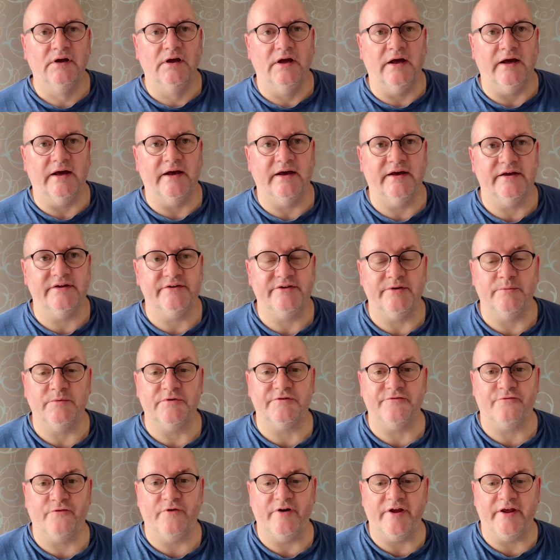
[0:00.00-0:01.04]
and it was
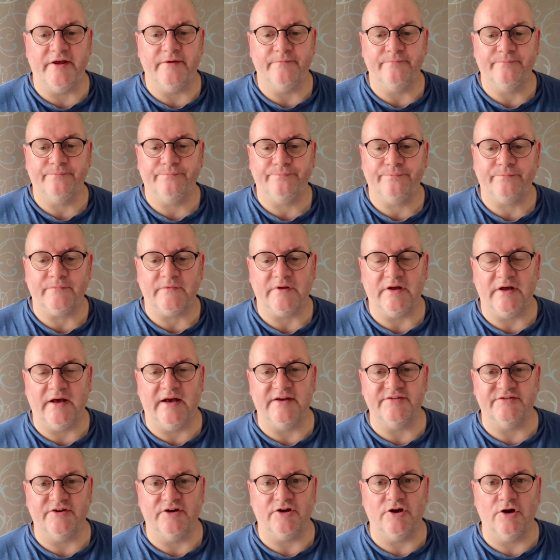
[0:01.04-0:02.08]
free.
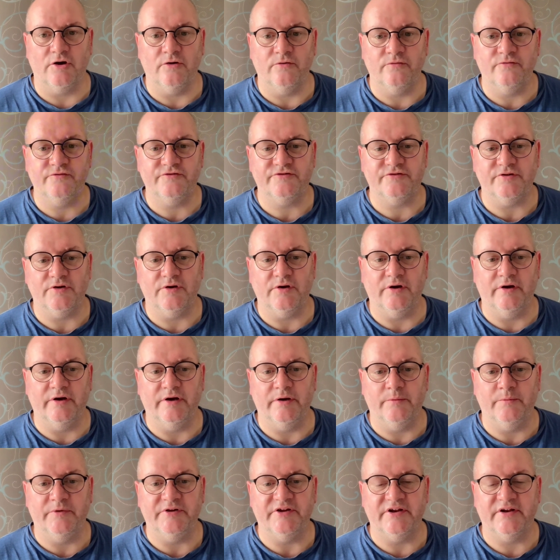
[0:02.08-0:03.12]
As it goes,
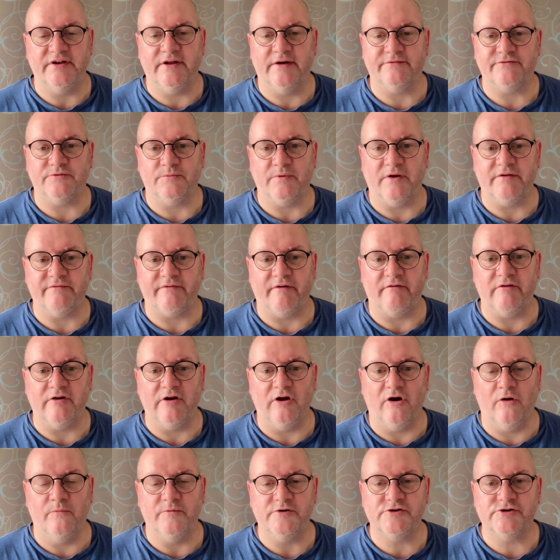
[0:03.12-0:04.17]
we didn't have to wait very
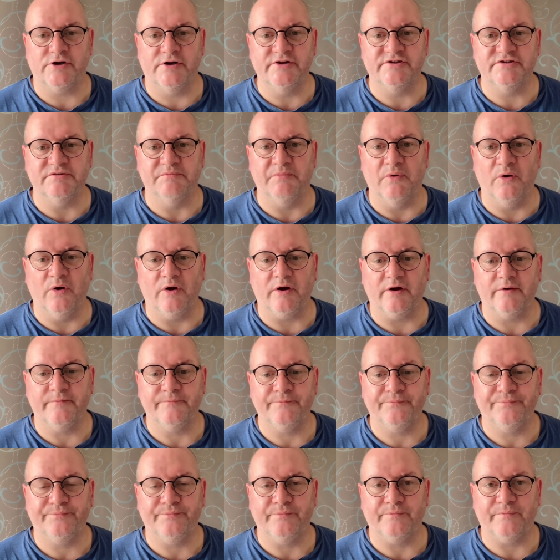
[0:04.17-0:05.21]
long. We tried to book,
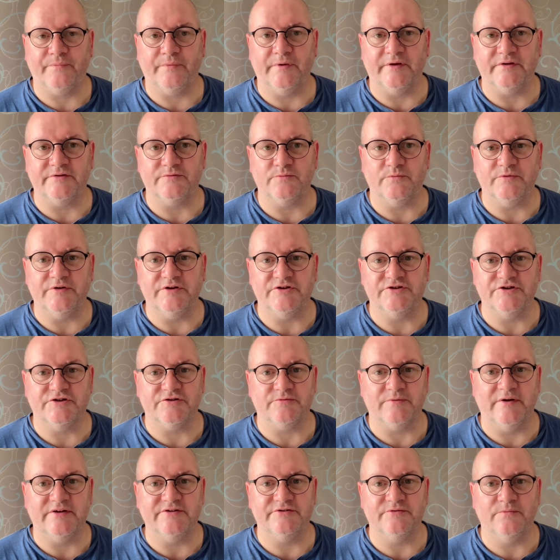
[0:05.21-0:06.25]
but we just
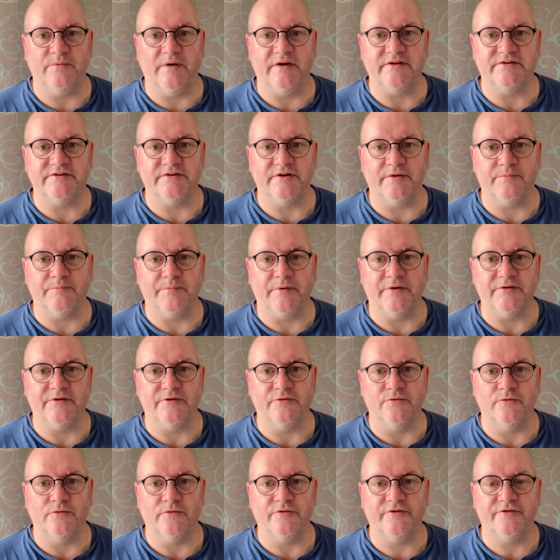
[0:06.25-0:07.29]
went and waited up by the
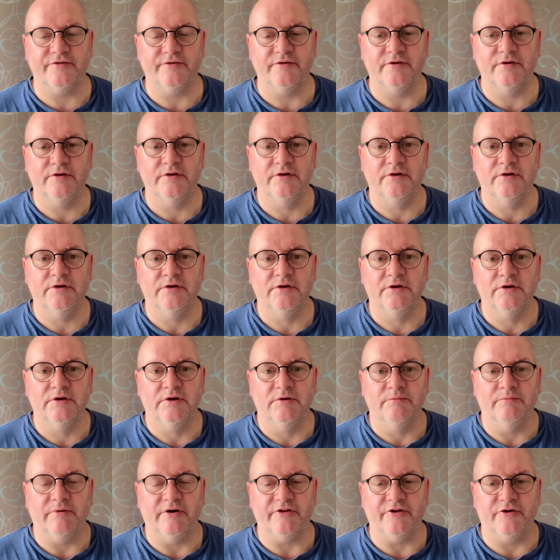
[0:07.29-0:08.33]
North
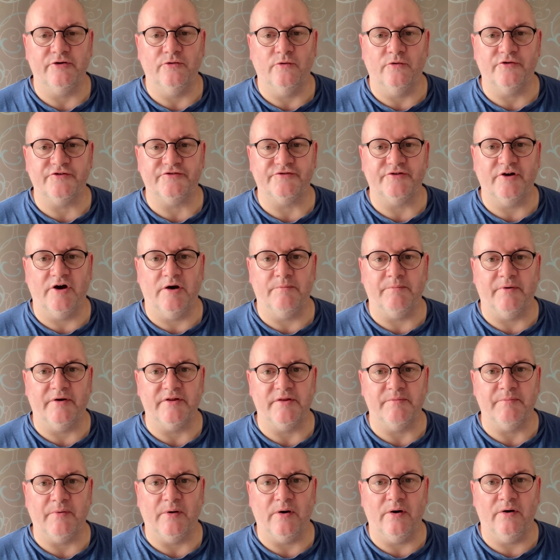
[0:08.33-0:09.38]
Star, by
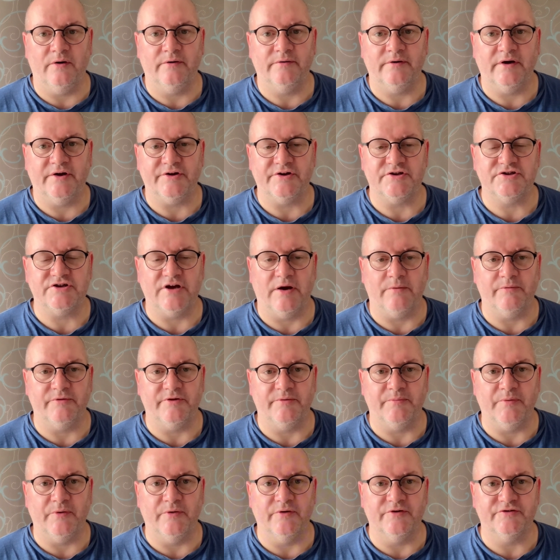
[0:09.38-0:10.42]
the bar, had a chat with the
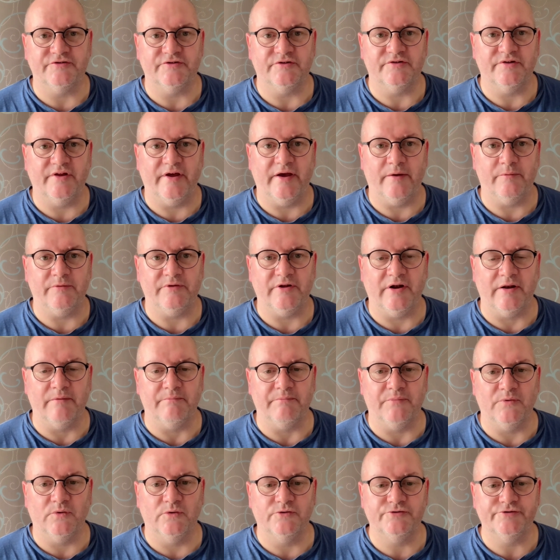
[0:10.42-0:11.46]
person there with the
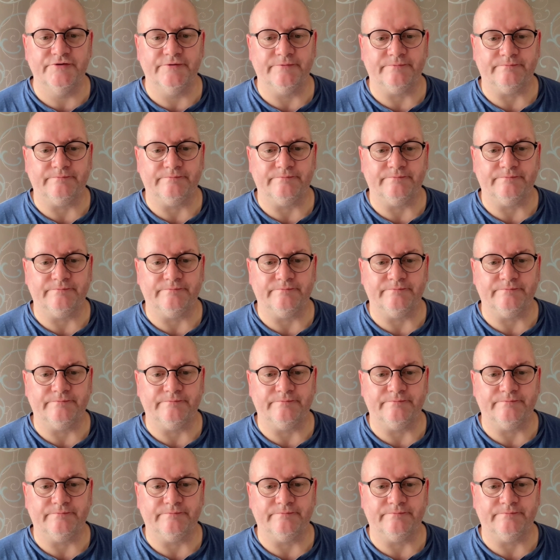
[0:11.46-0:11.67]
clipboard,